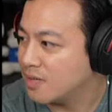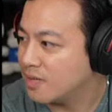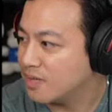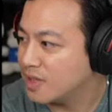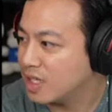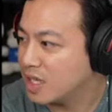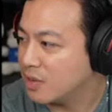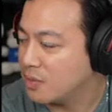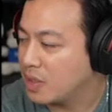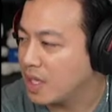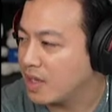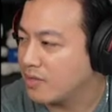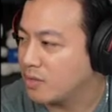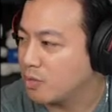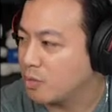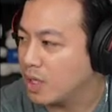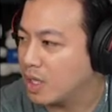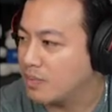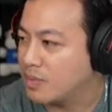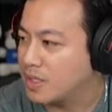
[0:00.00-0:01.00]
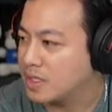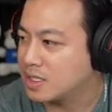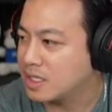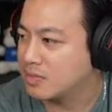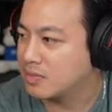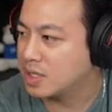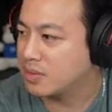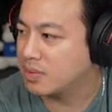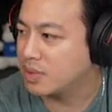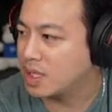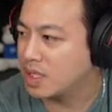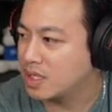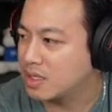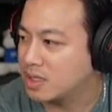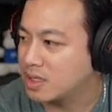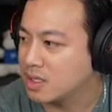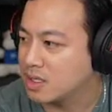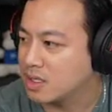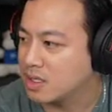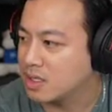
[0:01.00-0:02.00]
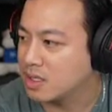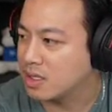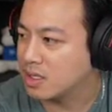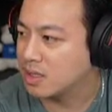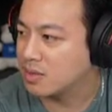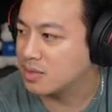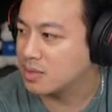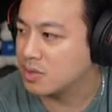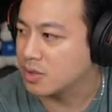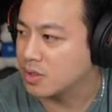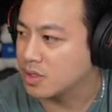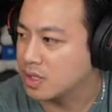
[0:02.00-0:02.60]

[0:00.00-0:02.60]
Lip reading: Can we have WebAssembly plugins in Tom's?